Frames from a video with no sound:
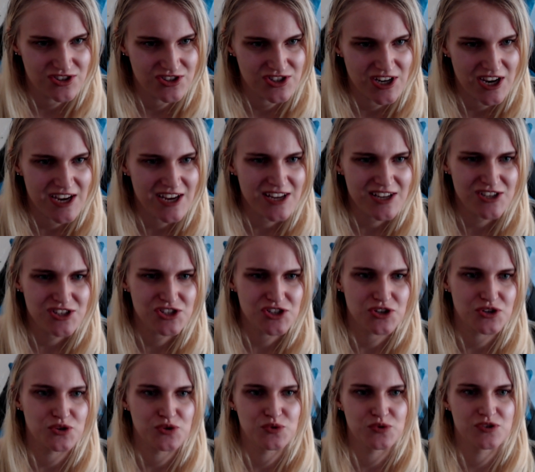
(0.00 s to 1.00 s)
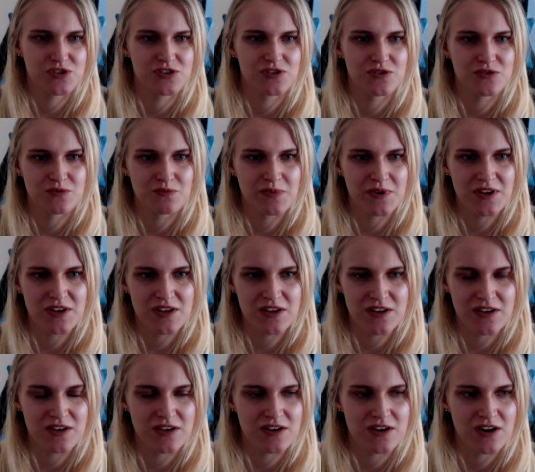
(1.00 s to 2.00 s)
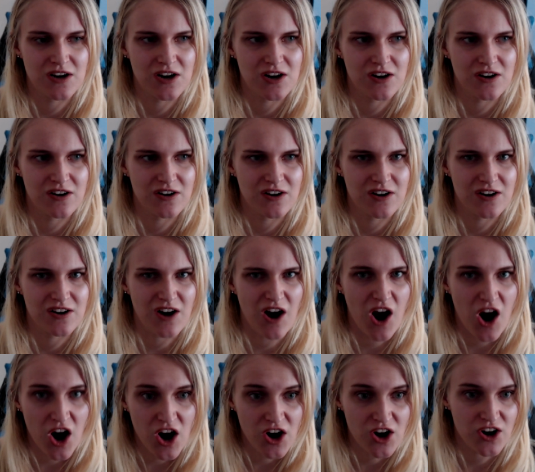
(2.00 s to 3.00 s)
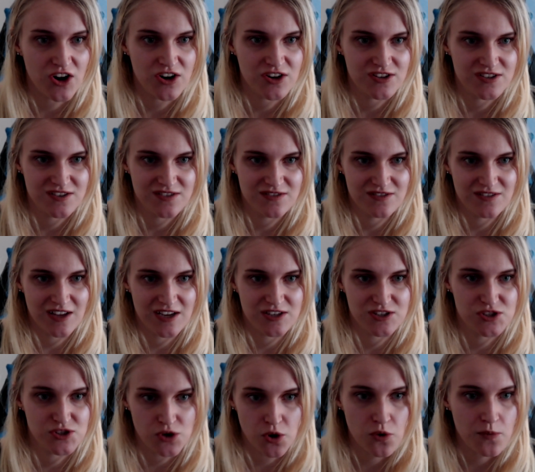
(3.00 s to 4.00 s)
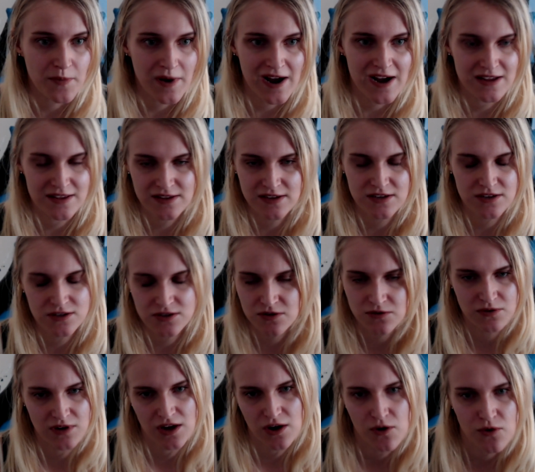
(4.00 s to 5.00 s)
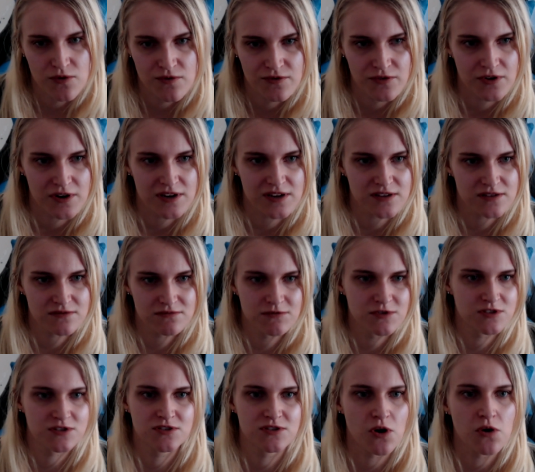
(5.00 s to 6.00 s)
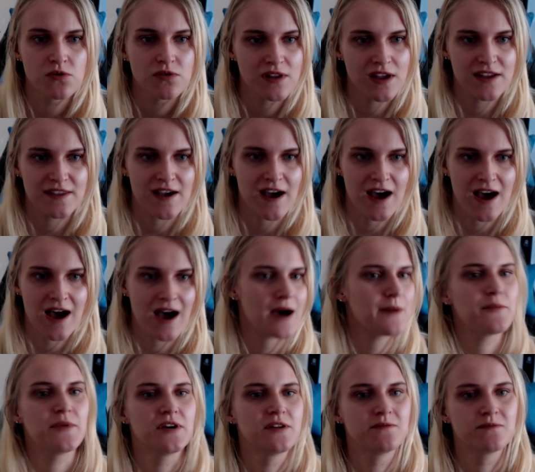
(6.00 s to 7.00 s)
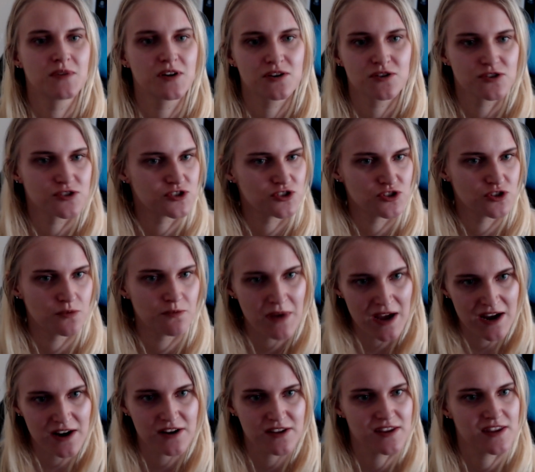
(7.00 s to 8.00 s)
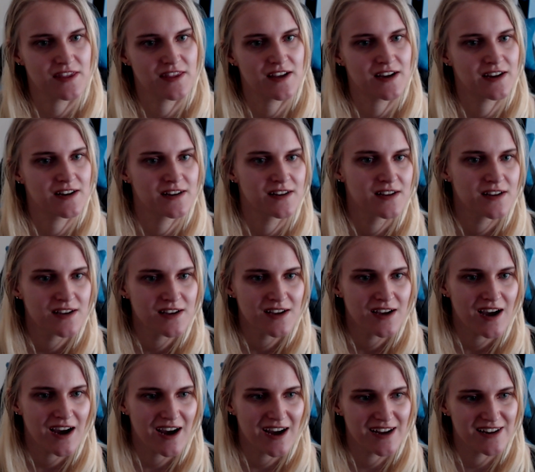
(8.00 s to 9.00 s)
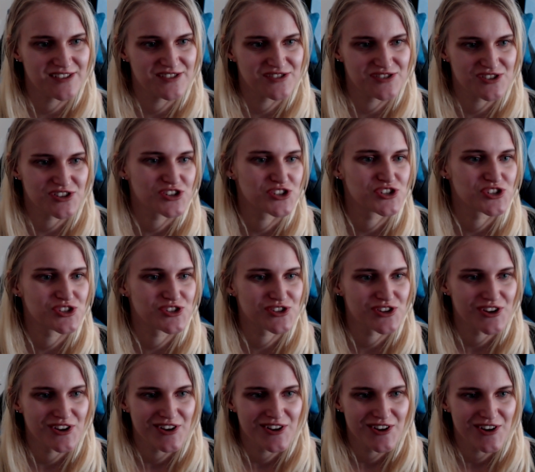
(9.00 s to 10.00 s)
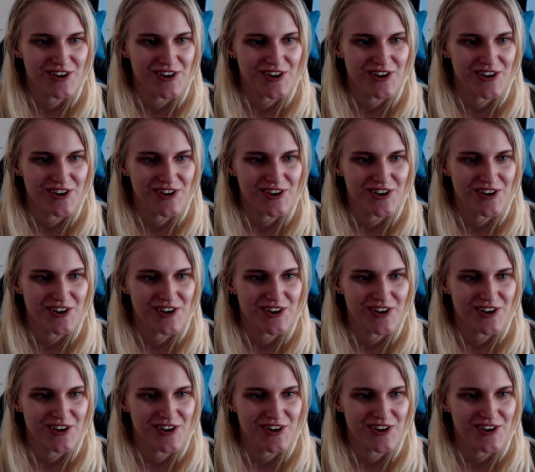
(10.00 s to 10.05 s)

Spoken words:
change you to be hurt like so bad that you don't get over it. Don't let that happen, because you're better than that. And just